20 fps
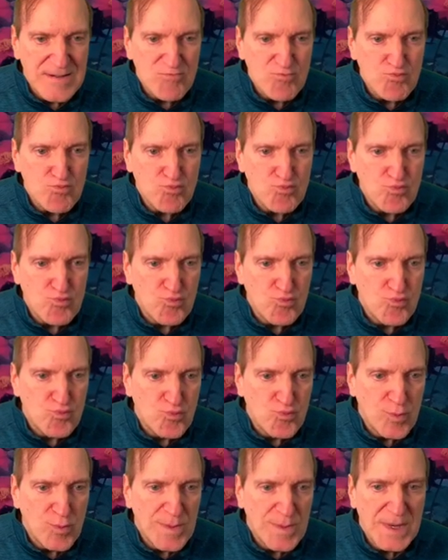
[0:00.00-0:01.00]
Hmm.
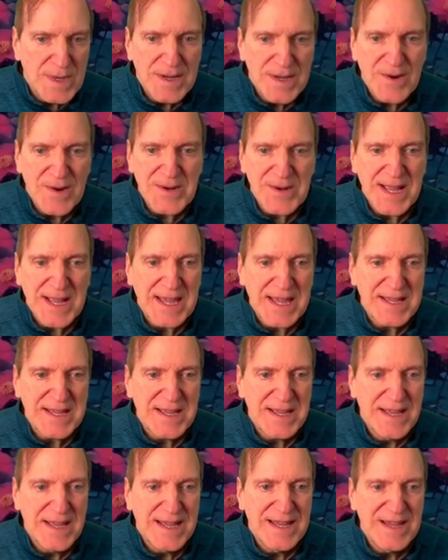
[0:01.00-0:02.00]

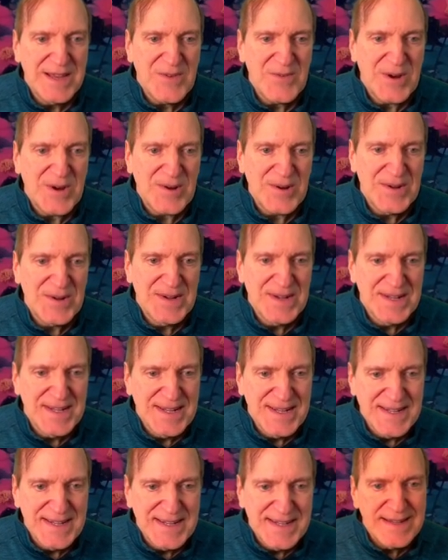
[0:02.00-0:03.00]
Okay. Well,
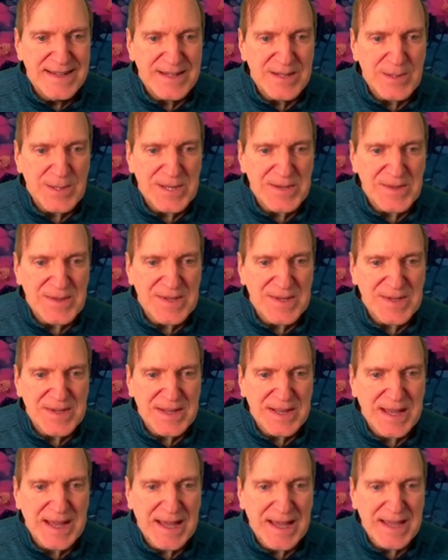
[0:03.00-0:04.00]
click this
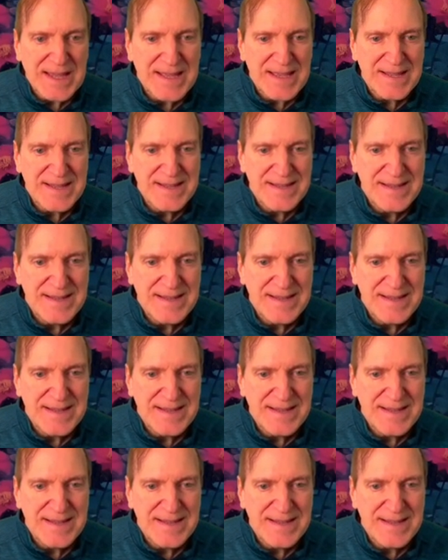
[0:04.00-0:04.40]
guy.